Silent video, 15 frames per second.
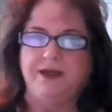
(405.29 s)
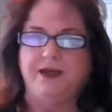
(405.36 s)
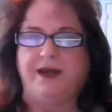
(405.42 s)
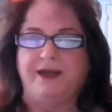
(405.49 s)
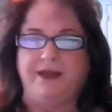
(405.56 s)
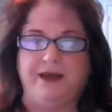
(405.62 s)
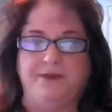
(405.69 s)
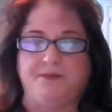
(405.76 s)

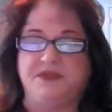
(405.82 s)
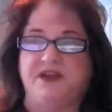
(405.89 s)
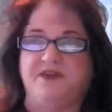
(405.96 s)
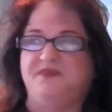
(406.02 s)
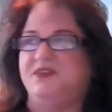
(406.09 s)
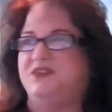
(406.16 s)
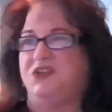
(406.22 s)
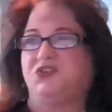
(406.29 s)
Cutting up
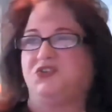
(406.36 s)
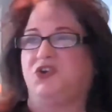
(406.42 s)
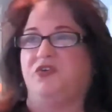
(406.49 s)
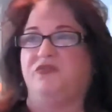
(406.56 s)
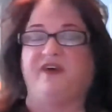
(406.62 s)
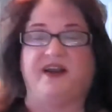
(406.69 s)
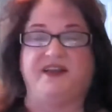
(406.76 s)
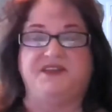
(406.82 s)
stuff is just to
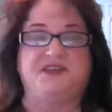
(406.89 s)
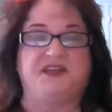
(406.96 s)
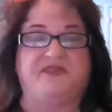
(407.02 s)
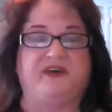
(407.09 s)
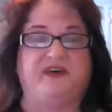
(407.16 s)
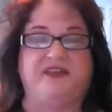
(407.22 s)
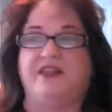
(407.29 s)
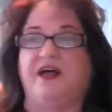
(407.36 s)
go find
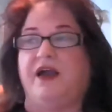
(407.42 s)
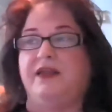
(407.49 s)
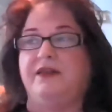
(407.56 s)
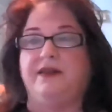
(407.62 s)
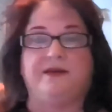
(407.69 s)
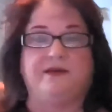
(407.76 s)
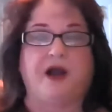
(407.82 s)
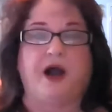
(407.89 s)
stuff
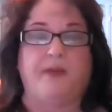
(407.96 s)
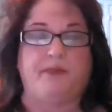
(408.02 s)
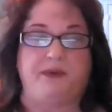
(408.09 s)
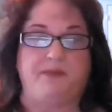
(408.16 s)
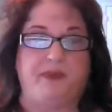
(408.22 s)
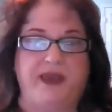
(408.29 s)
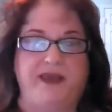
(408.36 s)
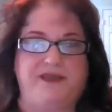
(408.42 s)
online and copy
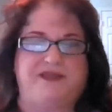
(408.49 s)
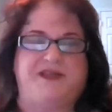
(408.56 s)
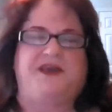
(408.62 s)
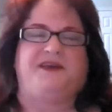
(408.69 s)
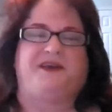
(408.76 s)
and paste.